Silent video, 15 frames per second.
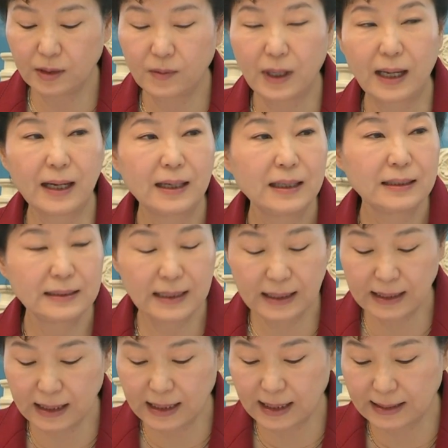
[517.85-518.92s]
was not
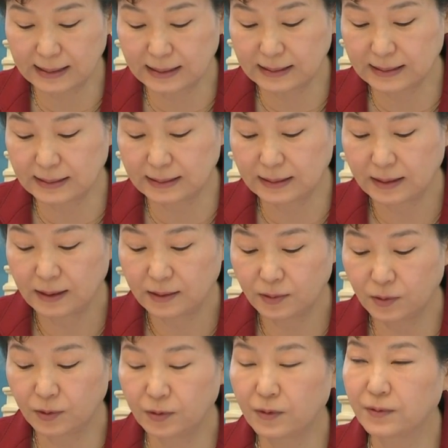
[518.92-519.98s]
really clearly
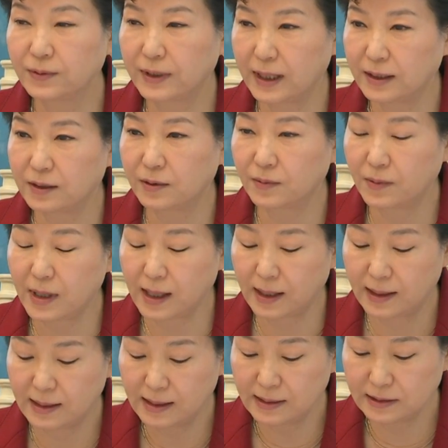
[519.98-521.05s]
defined in the eyes of the
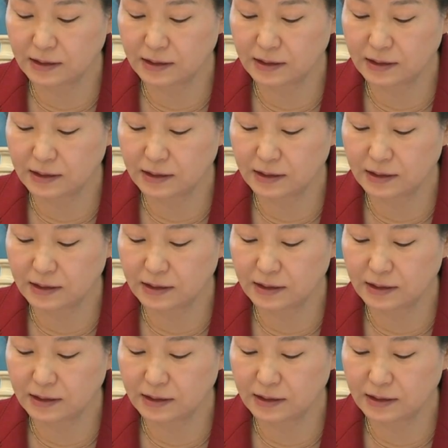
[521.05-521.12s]
public